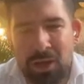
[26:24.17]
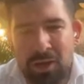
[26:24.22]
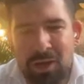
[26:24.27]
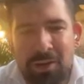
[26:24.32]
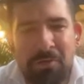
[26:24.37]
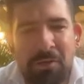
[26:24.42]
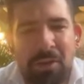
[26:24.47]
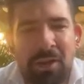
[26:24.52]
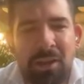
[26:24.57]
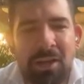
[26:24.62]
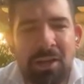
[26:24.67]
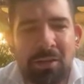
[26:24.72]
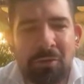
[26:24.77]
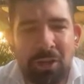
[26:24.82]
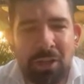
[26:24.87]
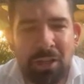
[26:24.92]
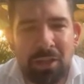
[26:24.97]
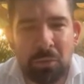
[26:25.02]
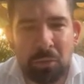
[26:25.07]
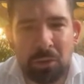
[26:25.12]
And we are living in a
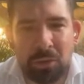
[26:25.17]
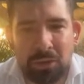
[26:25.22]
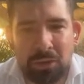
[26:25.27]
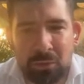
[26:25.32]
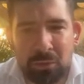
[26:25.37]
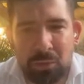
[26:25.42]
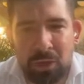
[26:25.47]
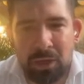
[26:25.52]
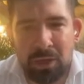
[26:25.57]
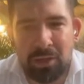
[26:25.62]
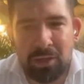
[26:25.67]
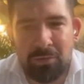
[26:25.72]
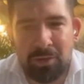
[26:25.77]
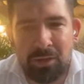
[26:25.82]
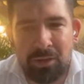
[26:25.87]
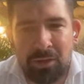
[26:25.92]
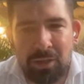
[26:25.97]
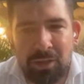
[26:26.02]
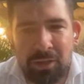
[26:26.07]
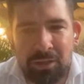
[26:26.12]
credit world. We are
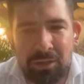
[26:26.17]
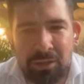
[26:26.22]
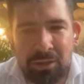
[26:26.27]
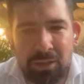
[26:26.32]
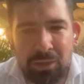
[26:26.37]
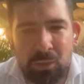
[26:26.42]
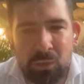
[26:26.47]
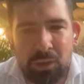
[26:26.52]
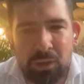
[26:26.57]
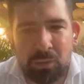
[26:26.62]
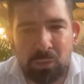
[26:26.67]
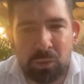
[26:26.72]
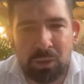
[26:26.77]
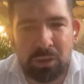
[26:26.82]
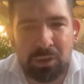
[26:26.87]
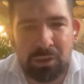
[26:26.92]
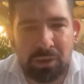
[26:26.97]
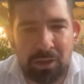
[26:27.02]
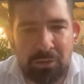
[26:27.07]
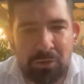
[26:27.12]
living in a world
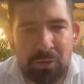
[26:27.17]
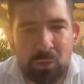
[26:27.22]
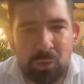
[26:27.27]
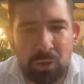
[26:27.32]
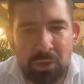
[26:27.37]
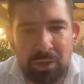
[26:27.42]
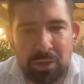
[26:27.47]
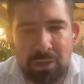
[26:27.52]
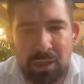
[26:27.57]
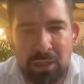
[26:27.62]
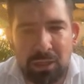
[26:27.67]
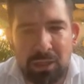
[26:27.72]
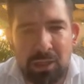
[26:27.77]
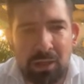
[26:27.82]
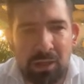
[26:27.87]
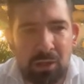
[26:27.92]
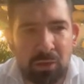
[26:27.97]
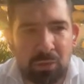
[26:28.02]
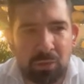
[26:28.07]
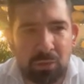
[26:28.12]
where everyone is
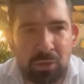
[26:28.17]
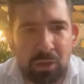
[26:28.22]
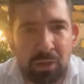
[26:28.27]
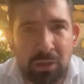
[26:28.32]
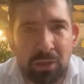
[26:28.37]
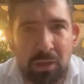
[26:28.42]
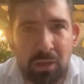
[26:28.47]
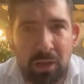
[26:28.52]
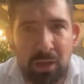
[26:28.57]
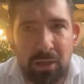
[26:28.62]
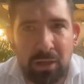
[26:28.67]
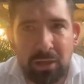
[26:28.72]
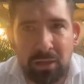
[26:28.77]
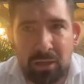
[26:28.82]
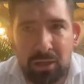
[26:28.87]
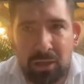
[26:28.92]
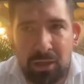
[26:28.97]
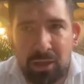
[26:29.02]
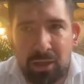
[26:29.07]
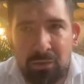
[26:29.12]
getting a loan to get a car,
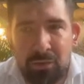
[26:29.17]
